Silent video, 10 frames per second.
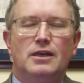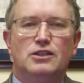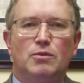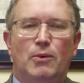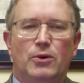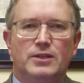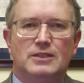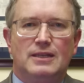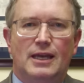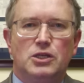it
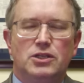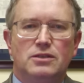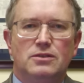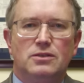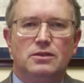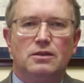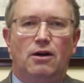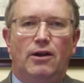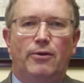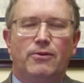supported sanctions
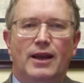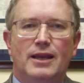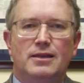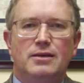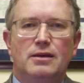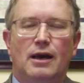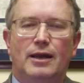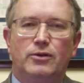on Iran.